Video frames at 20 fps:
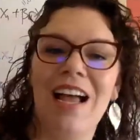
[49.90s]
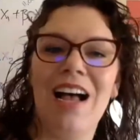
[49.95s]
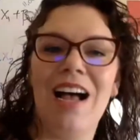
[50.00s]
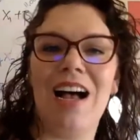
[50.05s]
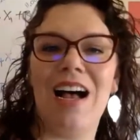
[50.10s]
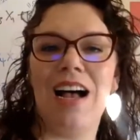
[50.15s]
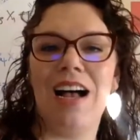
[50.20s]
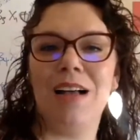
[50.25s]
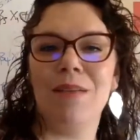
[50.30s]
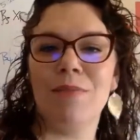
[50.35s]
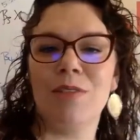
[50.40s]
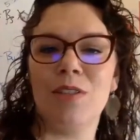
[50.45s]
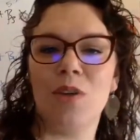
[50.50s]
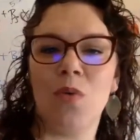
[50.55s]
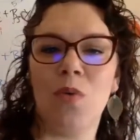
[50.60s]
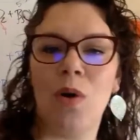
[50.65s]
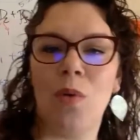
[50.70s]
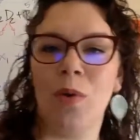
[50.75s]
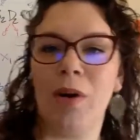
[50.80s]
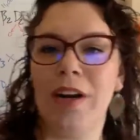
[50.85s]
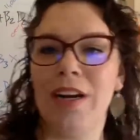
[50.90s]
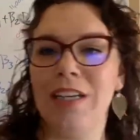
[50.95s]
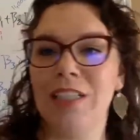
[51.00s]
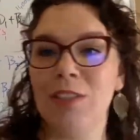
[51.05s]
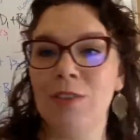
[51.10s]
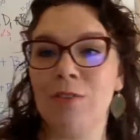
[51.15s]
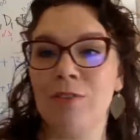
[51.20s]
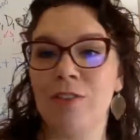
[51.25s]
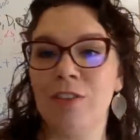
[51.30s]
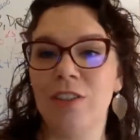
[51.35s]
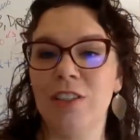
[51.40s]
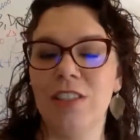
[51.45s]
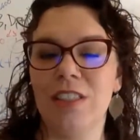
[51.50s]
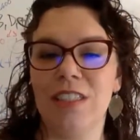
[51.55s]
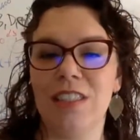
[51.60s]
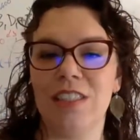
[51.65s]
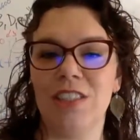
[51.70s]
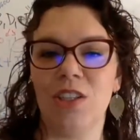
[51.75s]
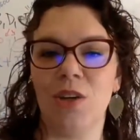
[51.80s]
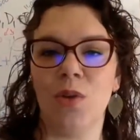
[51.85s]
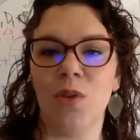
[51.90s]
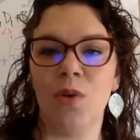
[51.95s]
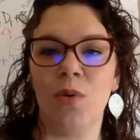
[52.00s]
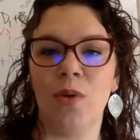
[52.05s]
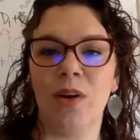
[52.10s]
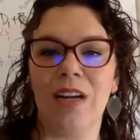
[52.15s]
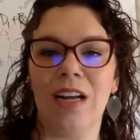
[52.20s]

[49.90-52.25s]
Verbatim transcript: Um, so, what we're going to do first is go through a